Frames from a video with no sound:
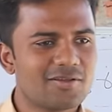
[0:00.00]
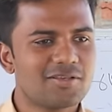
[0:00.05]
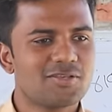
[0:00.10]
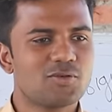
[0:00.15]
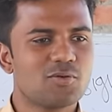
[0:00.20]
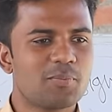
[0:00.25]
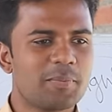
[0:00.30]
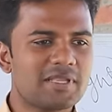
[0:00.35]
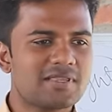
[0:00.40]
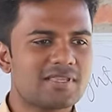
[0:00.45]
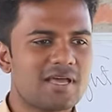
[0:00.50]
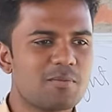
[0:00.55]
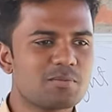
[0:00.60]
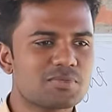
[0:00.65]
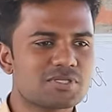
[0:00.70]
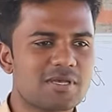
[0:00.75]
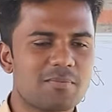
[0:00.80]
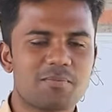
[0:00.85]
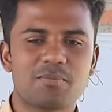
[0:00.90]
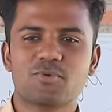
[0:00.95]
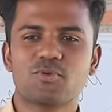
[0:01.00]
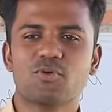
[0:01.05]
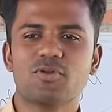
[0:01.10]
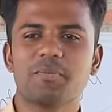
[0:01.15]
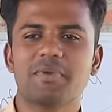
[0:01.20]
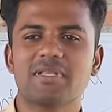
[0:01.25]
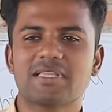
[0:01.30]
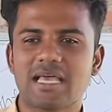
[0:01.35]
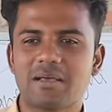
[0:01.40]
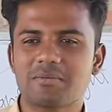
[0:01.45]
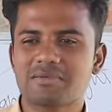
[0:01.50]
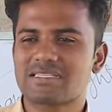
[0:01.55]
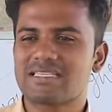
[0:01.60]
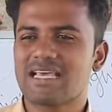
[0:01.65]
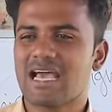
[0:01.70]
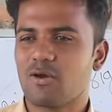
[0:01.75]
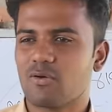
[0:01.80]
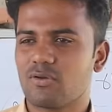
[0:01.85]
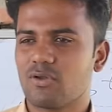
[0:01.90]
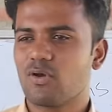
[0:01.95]
You be thumbs up, don't be thumbs
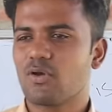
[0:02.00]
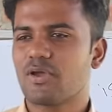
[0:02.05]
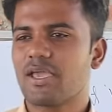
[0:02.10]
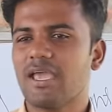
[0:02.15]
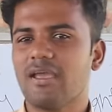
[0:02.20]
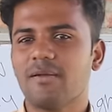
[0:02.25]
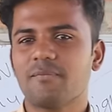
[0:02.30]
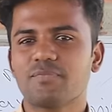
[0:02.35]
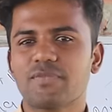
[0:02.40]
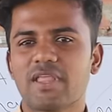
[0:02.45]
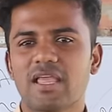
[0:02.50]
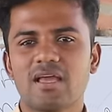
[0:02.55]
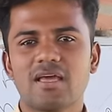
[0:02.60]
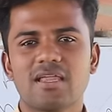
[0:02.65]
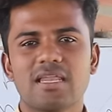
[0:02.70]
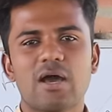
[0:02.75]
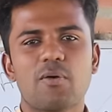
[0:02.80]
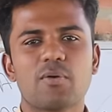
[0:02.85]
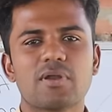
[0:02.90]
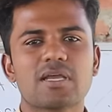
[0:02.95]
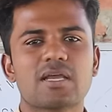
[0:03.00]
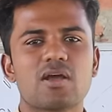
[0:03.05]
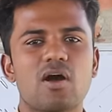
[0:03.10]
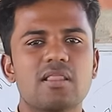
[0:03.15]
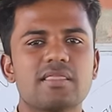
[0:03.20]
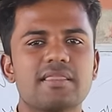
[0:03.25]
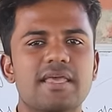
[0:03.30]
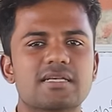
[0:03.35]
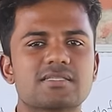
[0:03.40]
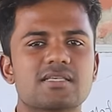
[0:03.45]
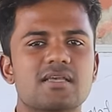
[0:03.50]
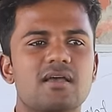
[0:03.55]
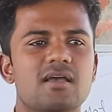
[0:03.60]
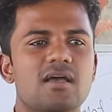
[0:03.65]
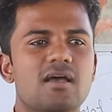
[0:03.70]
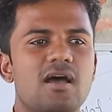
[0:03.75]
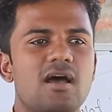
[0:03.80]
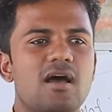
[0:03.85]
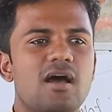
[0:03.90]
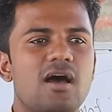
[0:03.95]
down, okay? Now I want to call next.
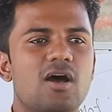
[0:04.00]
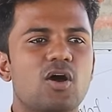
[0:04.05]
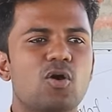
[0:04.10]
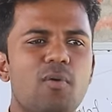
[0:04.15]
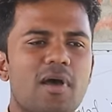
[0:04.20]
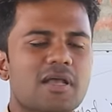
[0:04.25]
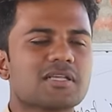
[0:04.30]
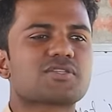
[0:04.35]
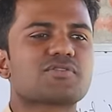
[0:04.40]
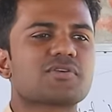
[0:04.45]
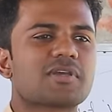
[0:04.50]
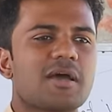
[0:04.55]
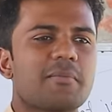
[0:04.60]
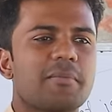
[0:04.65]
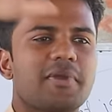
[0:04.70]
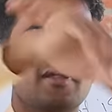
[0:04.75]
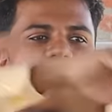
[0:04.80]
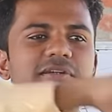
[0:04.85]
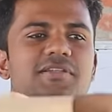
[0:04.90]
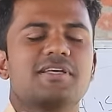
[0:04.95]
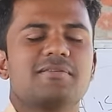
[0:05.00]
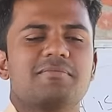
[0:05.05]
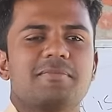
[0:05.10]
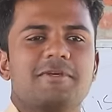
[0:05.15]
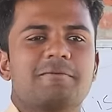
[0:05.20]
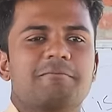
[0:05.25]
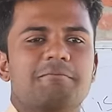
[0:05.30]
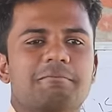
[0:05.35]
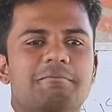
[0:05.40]
Who wants to come here? Tell me.